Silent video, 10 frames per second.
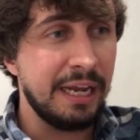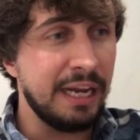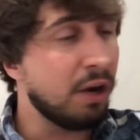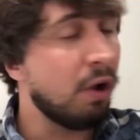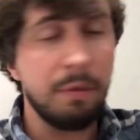
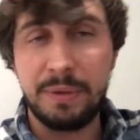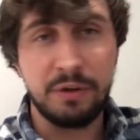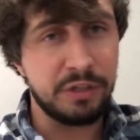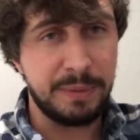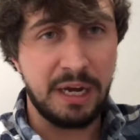it all
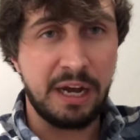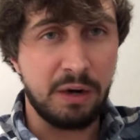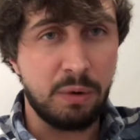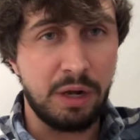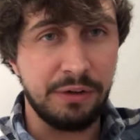appears to be high
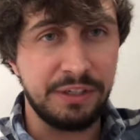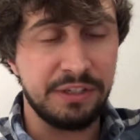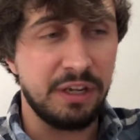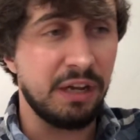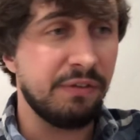quality
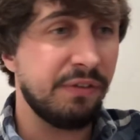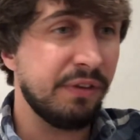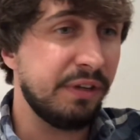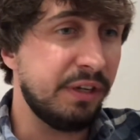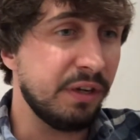stuff.
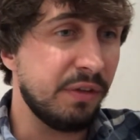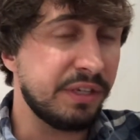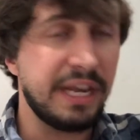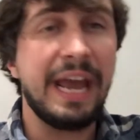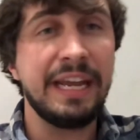The
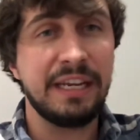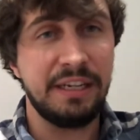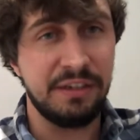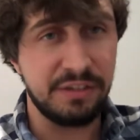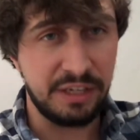tank
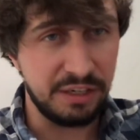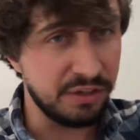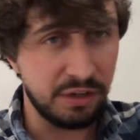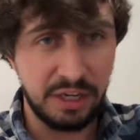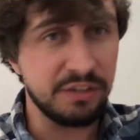
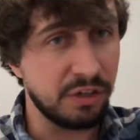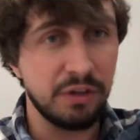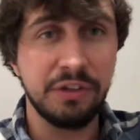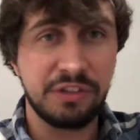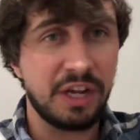it's a
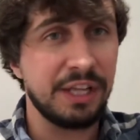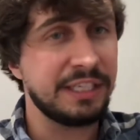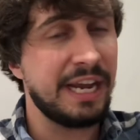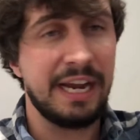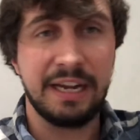good solid
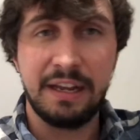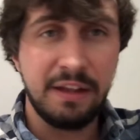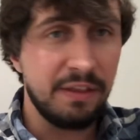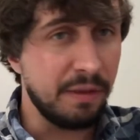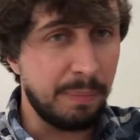tank.
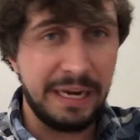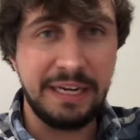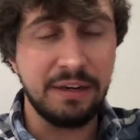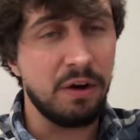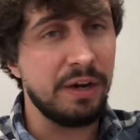The
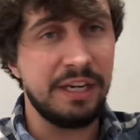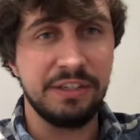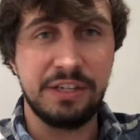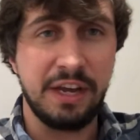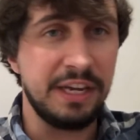paint on it
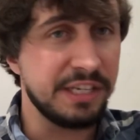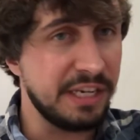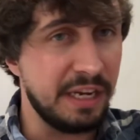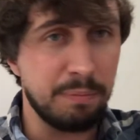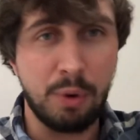is nice.
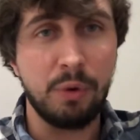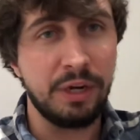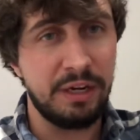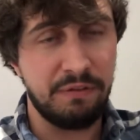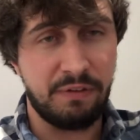It
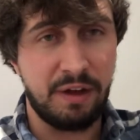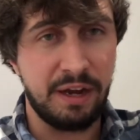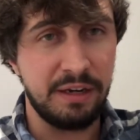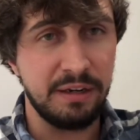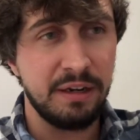bolted in
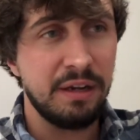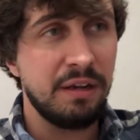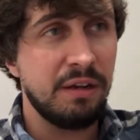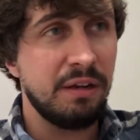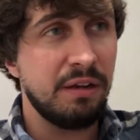fine.
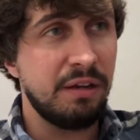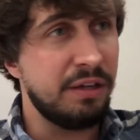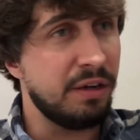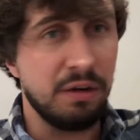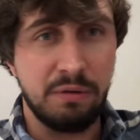
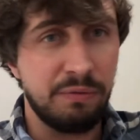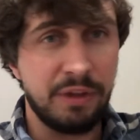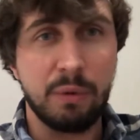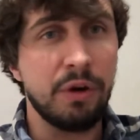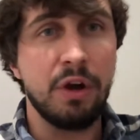
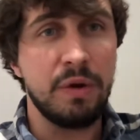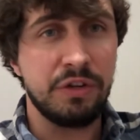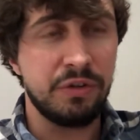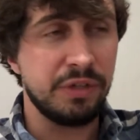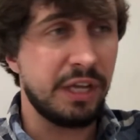There were no
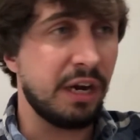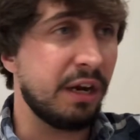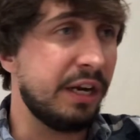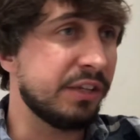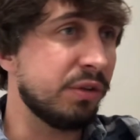issues
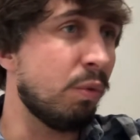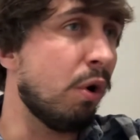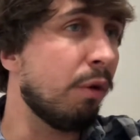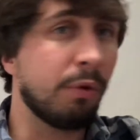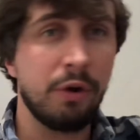there. It's a
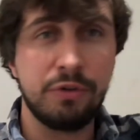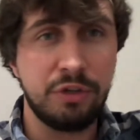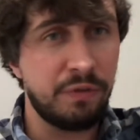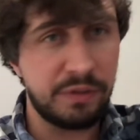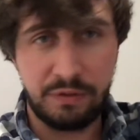Walbro
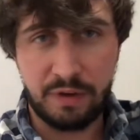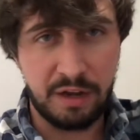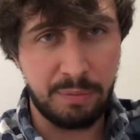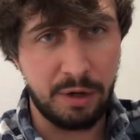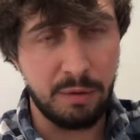
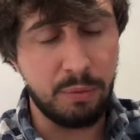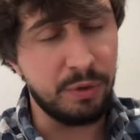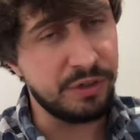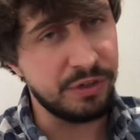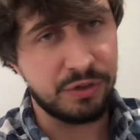255 pump,
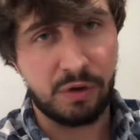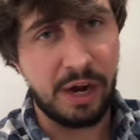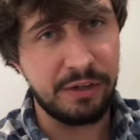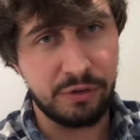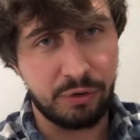which is
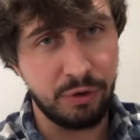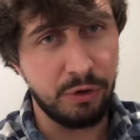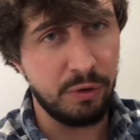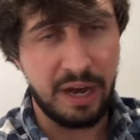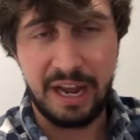tried and
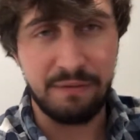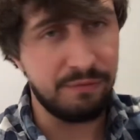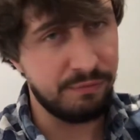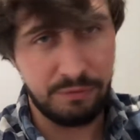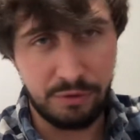true. I
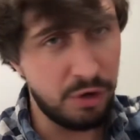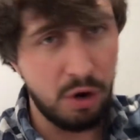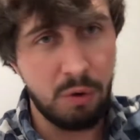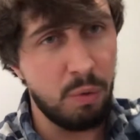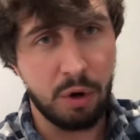have
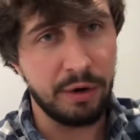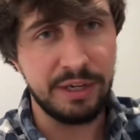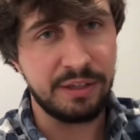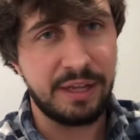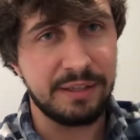no
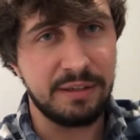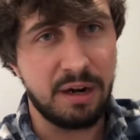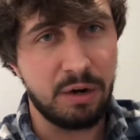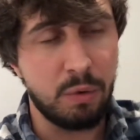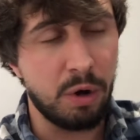worries that that's
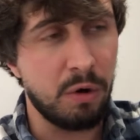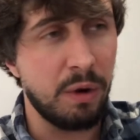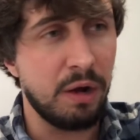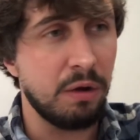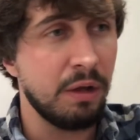not going to work
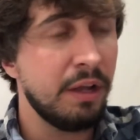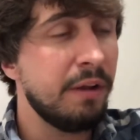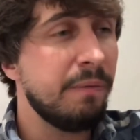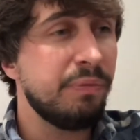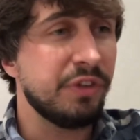well.
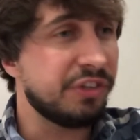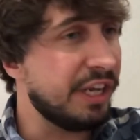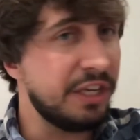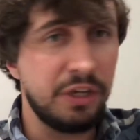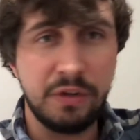The
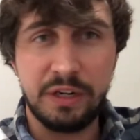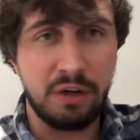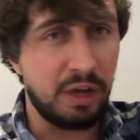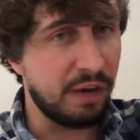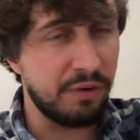sending
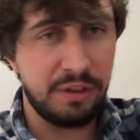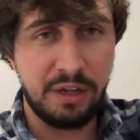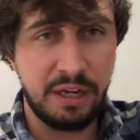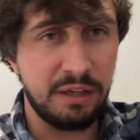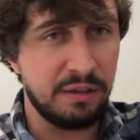unit,
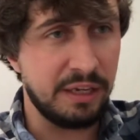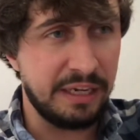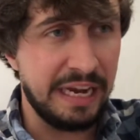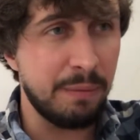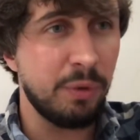everything that
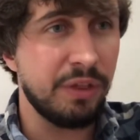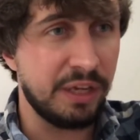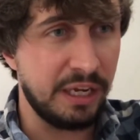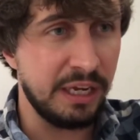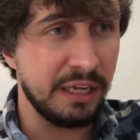came with the
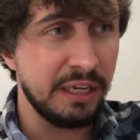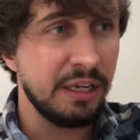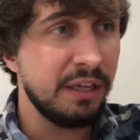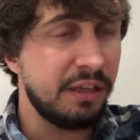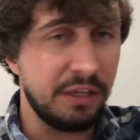kit,
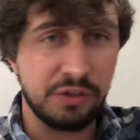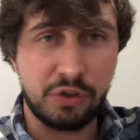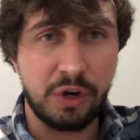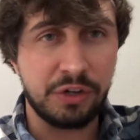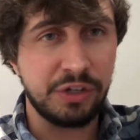the
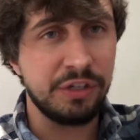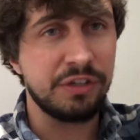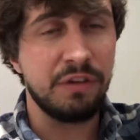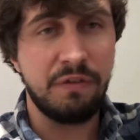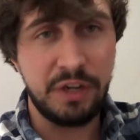
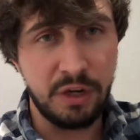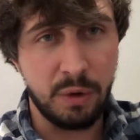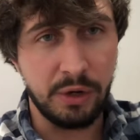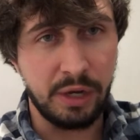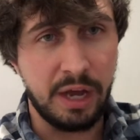instructions, the video
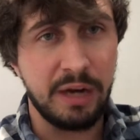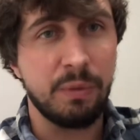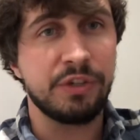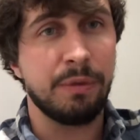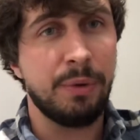online,
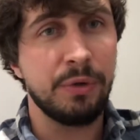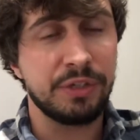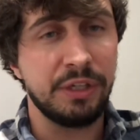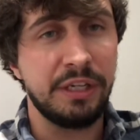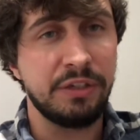which I'll
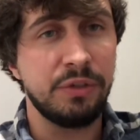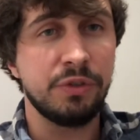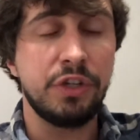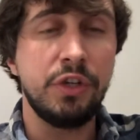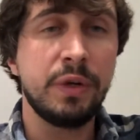post a link to,
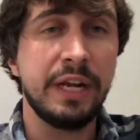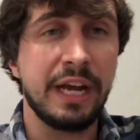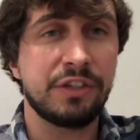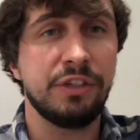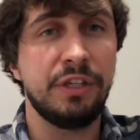so you can
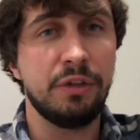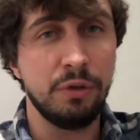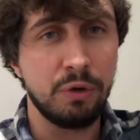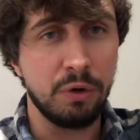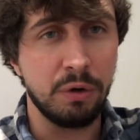actually
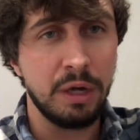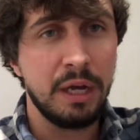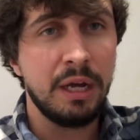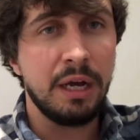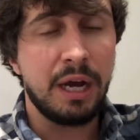Google
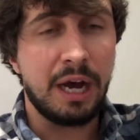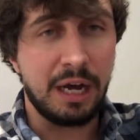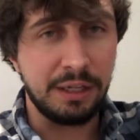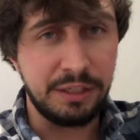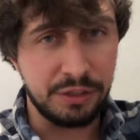
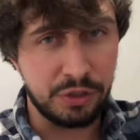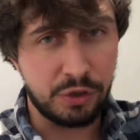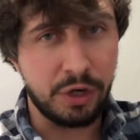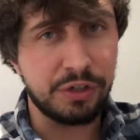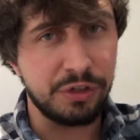Holley's
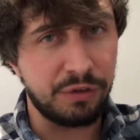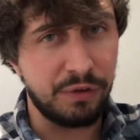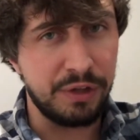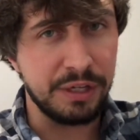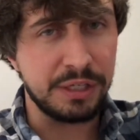instructions
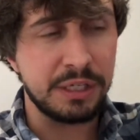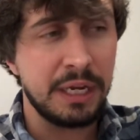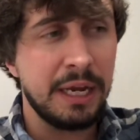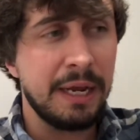for this,